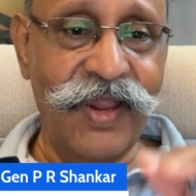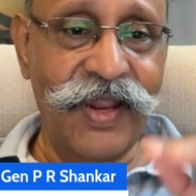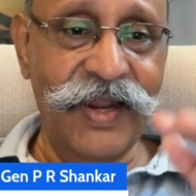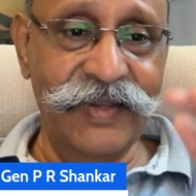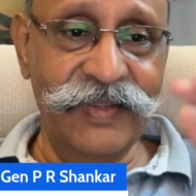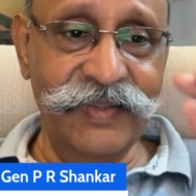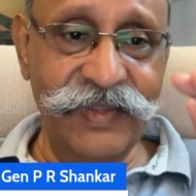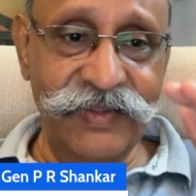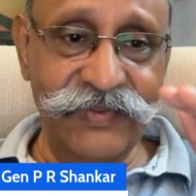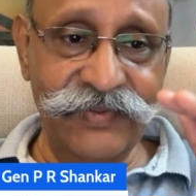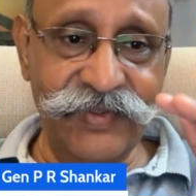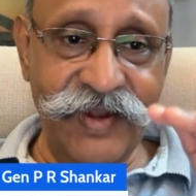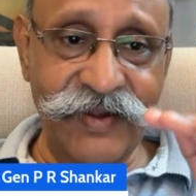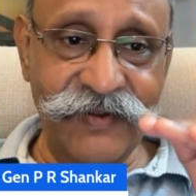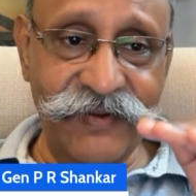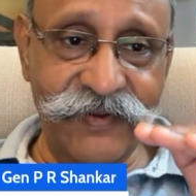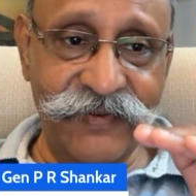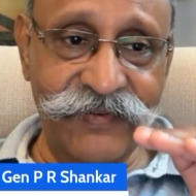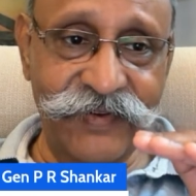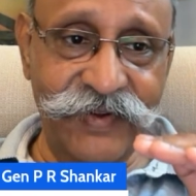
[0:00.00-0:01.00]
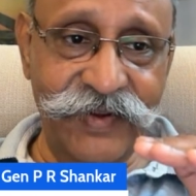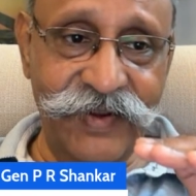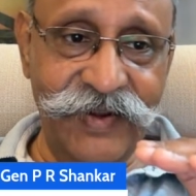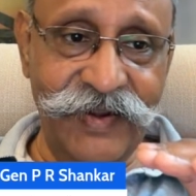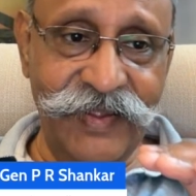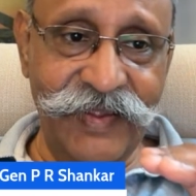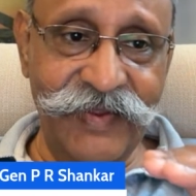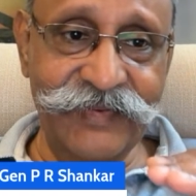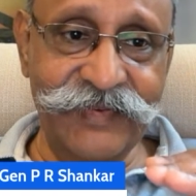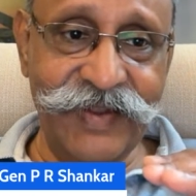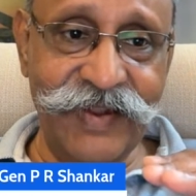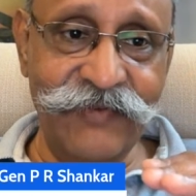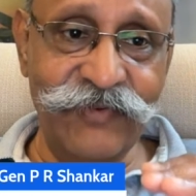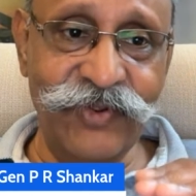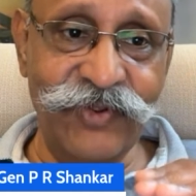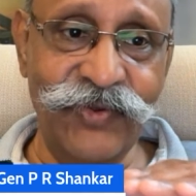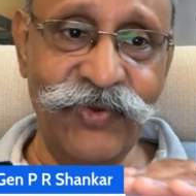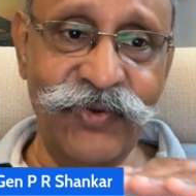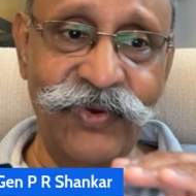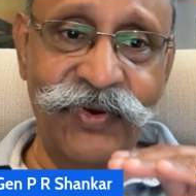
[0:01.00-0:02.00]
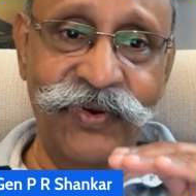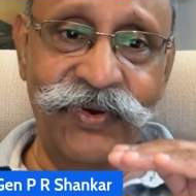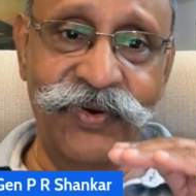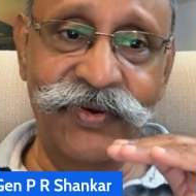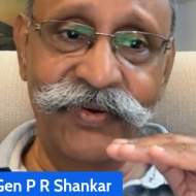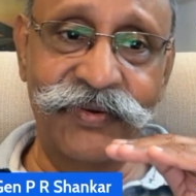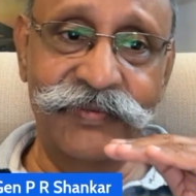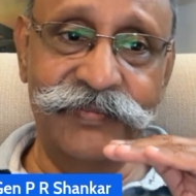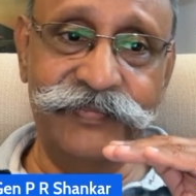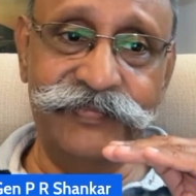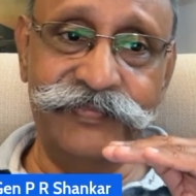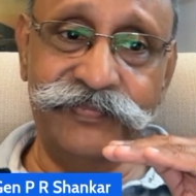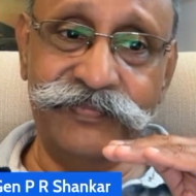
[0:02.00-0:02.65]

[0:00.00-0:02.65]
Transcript: And these electricity lines have to go